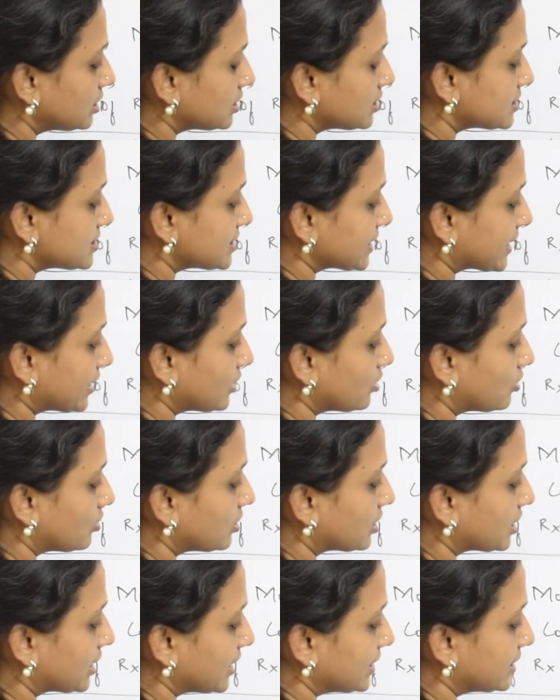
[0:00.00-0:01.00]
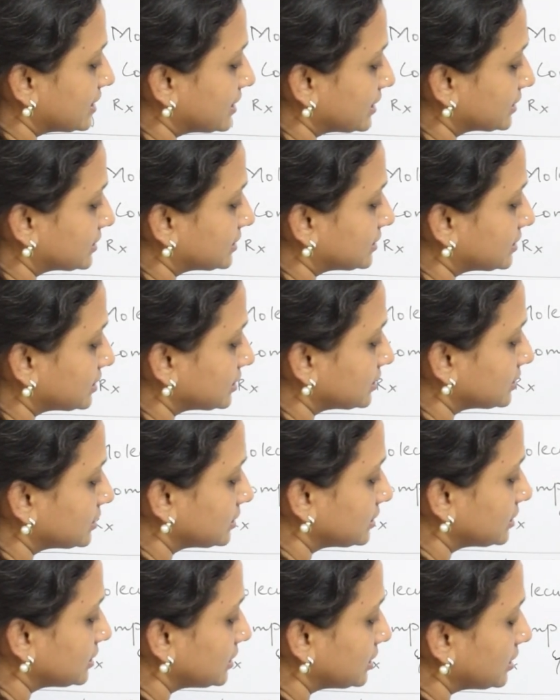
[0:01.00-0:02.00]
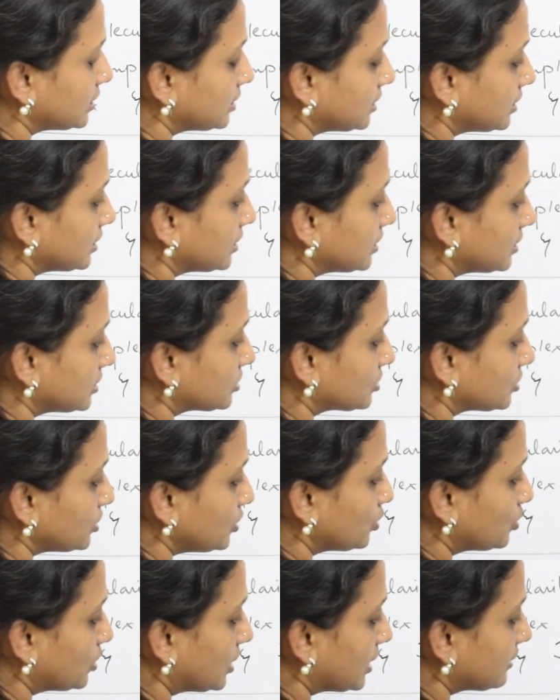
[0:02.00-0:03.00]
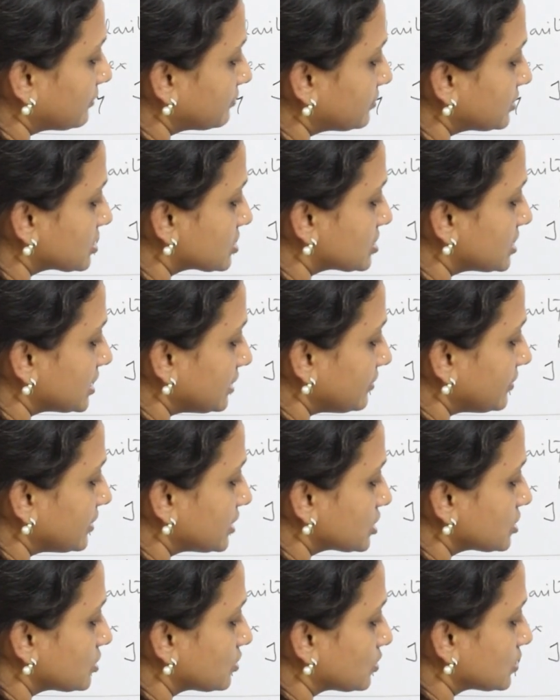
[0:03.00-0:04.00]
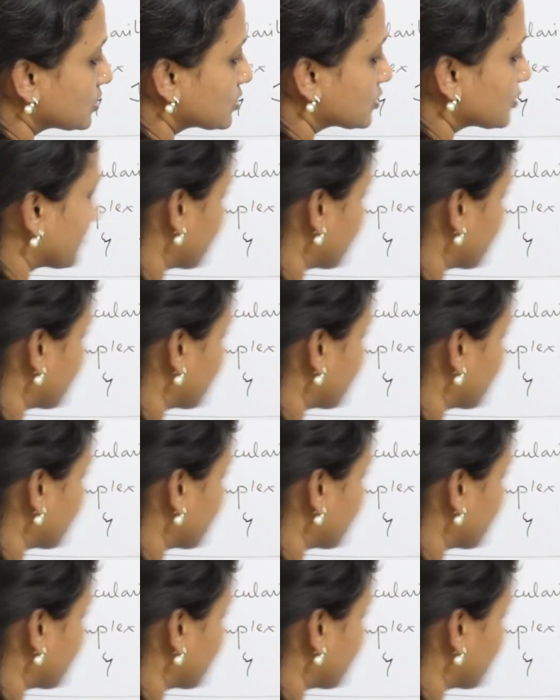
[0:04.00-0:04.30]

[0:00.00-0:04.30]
second order kinetics, So you have this derivation also.